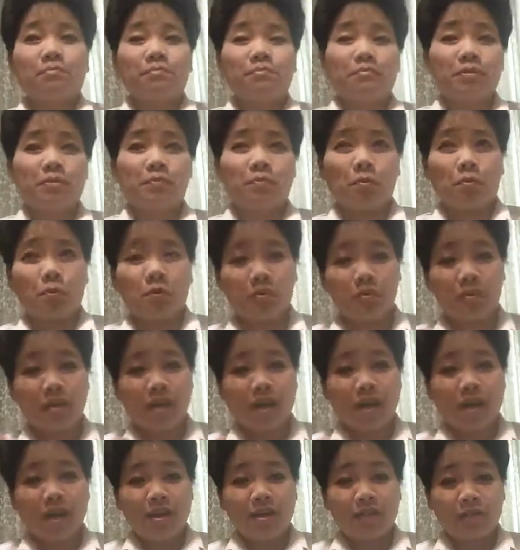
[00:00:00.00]
people
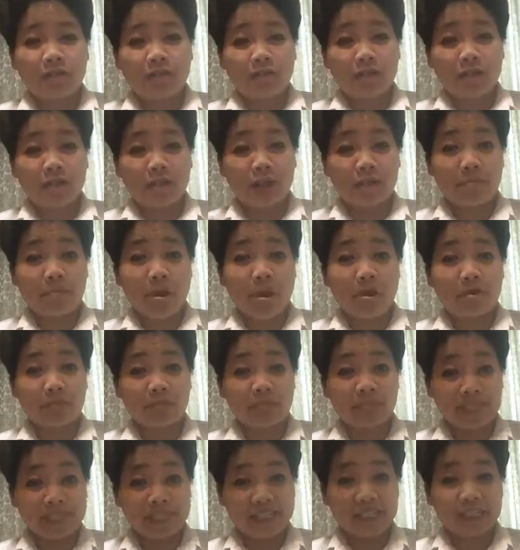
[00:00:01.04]
to come on
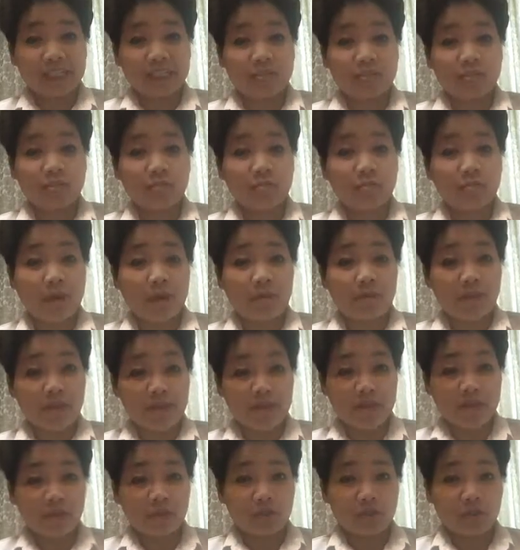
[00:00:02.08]
to listen to my
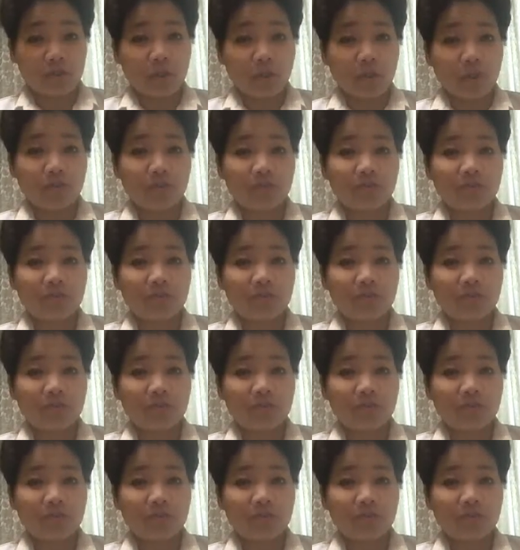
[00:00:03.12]
radio show.